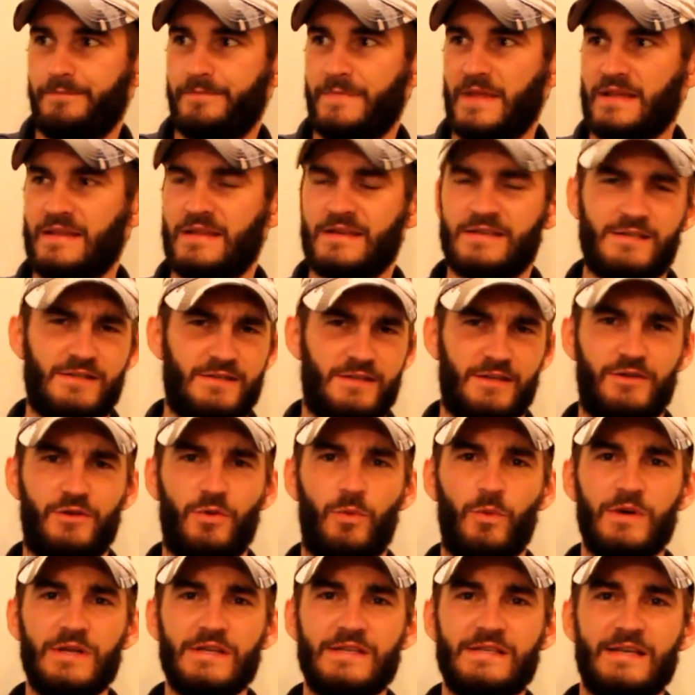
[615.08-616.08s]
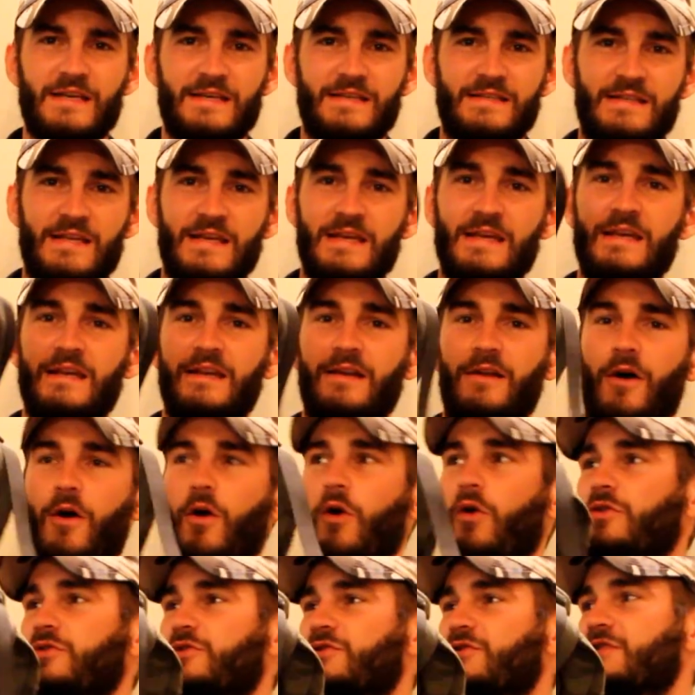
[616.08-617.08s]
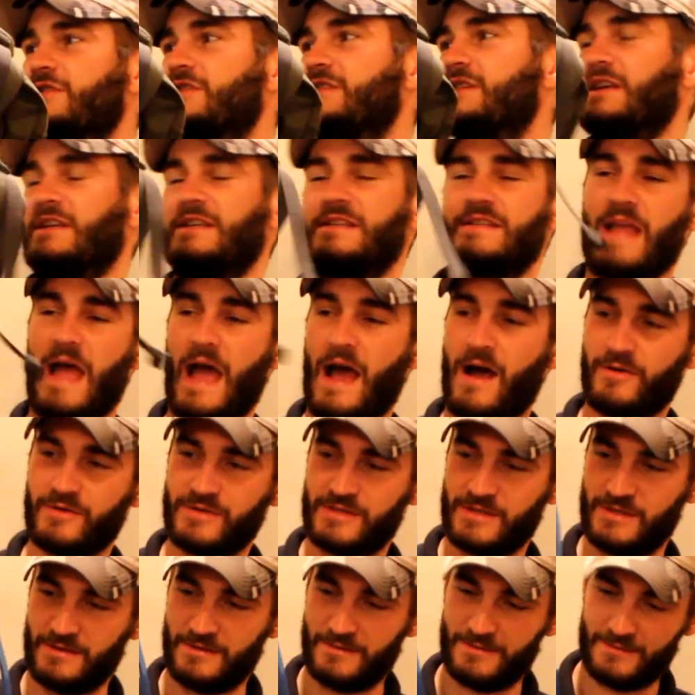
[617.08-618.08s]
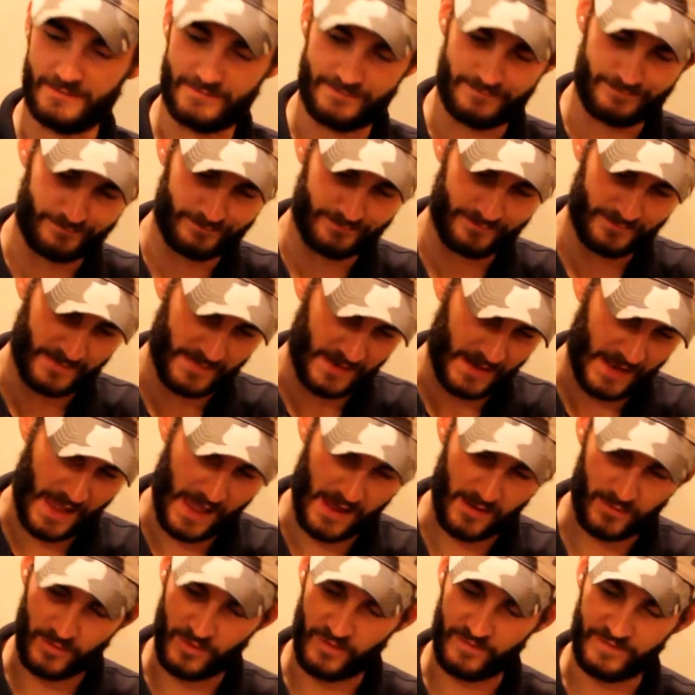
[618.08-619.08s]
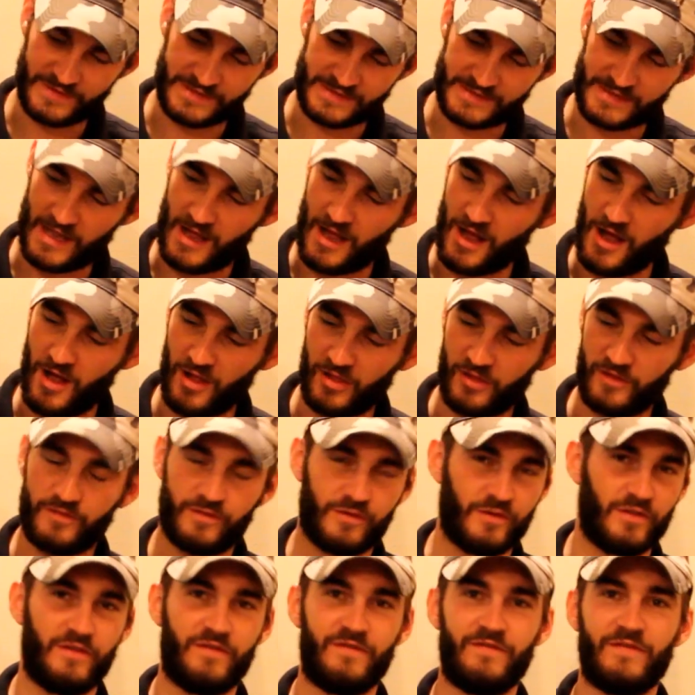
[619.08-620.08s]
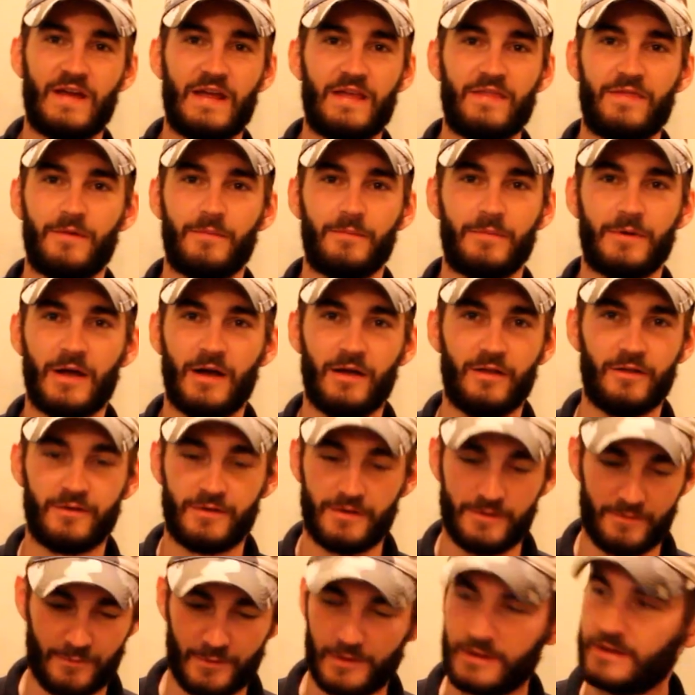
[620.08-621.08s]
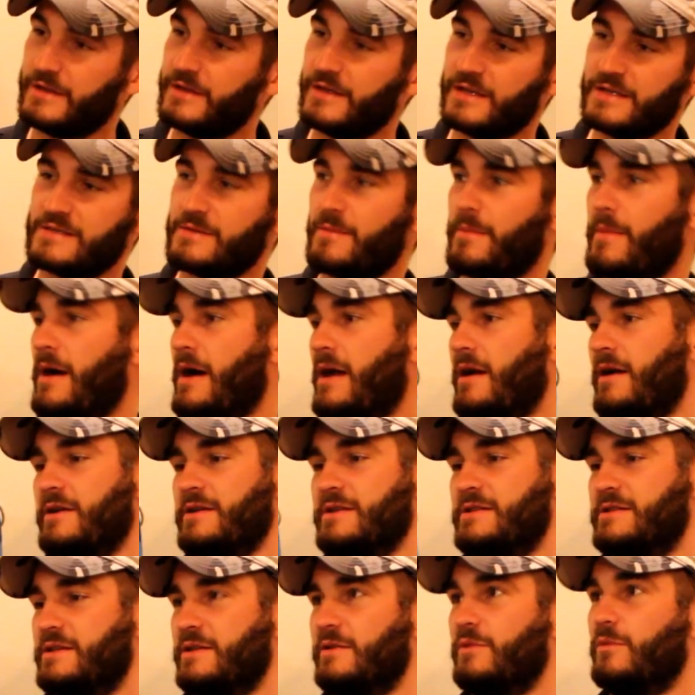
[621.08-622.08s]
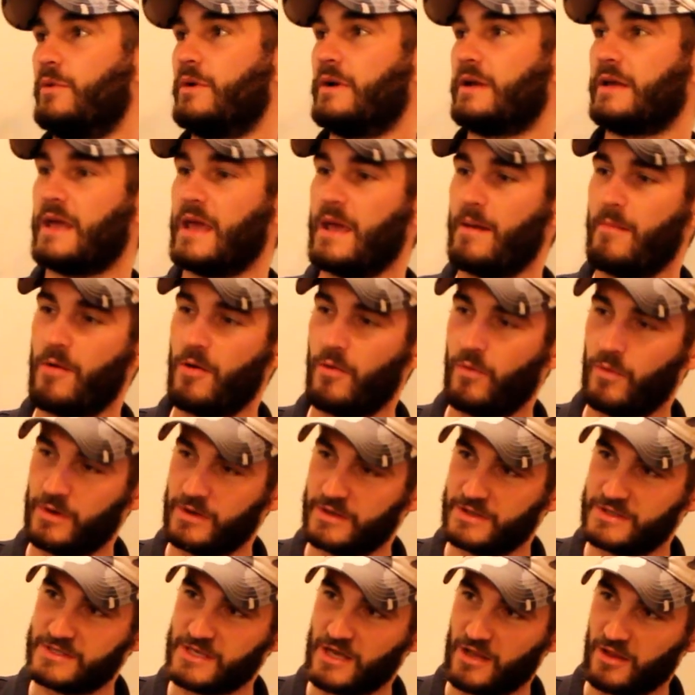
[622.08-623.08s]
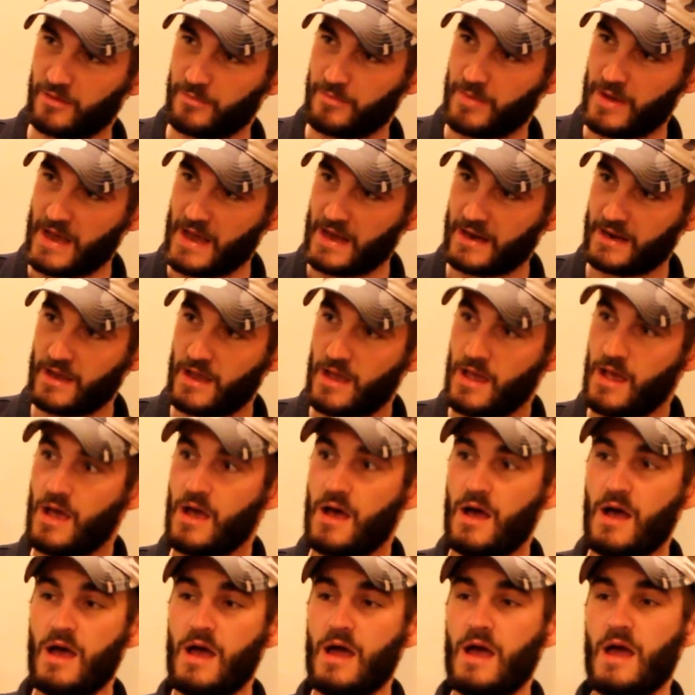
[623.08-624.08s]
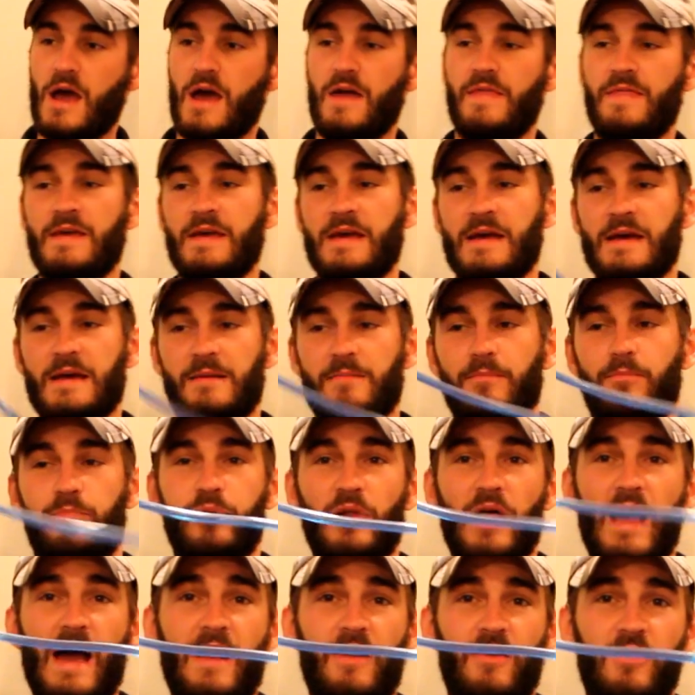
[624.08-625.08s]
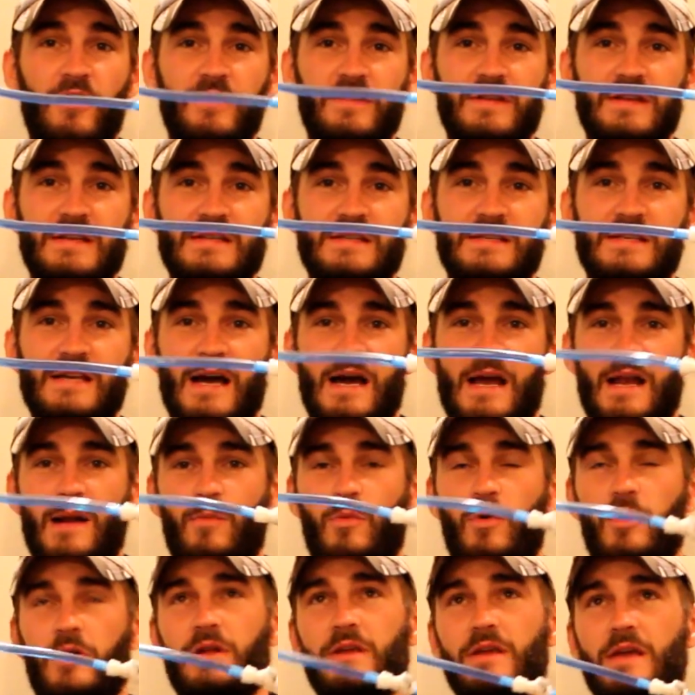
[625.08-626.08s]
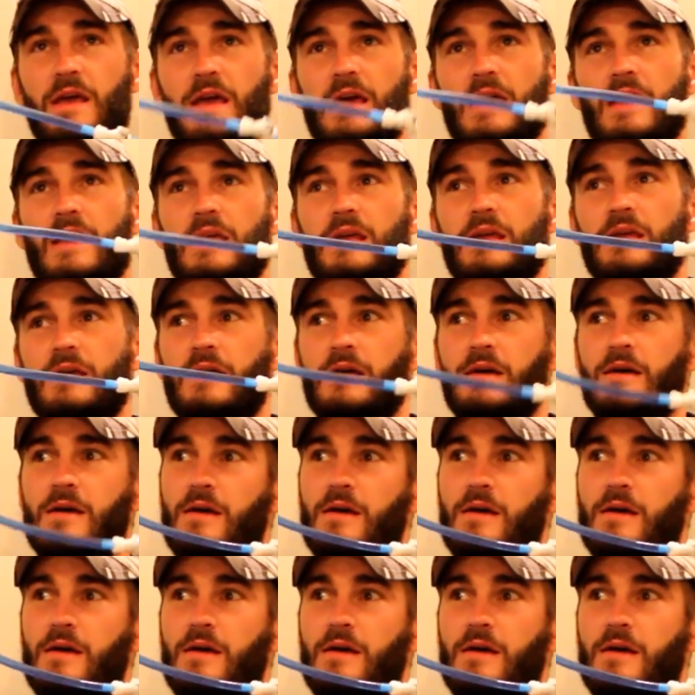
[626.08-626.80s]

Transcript: think this is the 2016 Ultra 6000. I don't know if it's the olive or the phantom color. It really doesn't matter. I just didn't want a camo. I wanted a solid pack. And then bladder on the inside, I'm running a